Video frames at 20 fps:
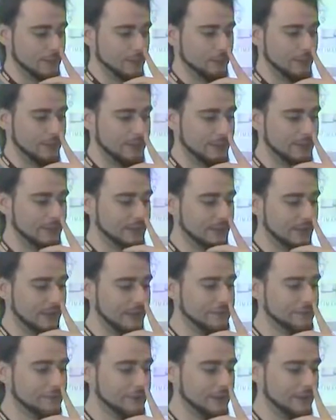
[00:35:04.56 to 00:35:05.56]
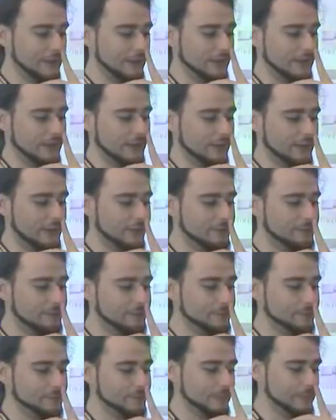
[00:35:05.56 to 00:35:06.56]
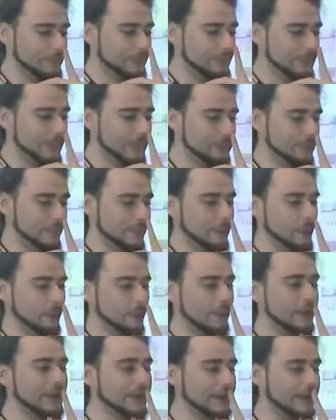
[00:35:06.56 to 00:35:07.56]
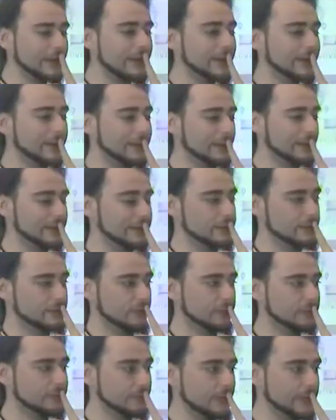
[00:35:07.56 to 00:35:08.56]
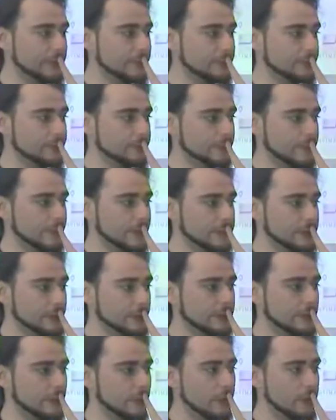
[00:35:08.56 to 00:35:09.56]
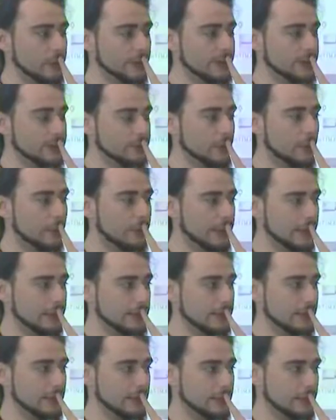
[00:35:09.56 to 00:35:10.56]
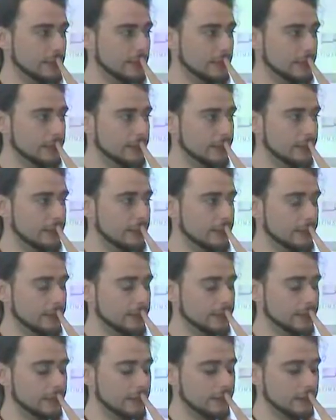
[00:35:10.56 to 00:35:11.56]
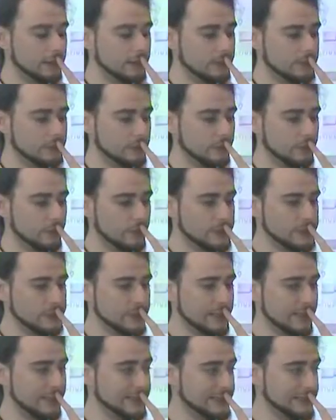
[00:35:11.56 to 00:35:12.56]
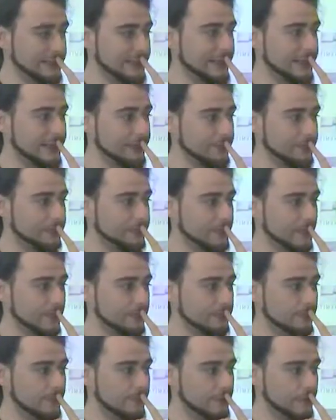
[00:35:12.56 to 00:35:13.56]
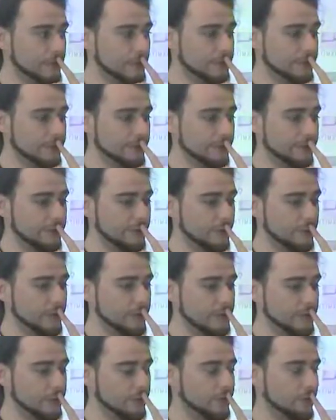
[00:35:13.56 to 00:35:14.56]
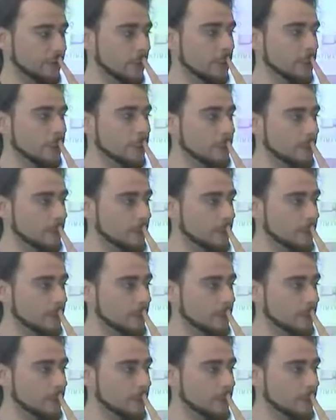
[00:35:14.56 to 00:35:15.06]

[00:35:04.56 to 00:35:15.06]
we didn't have e enough people working on the software. So the only mobile that, that uh, supports clustering photos is the Windows Phone,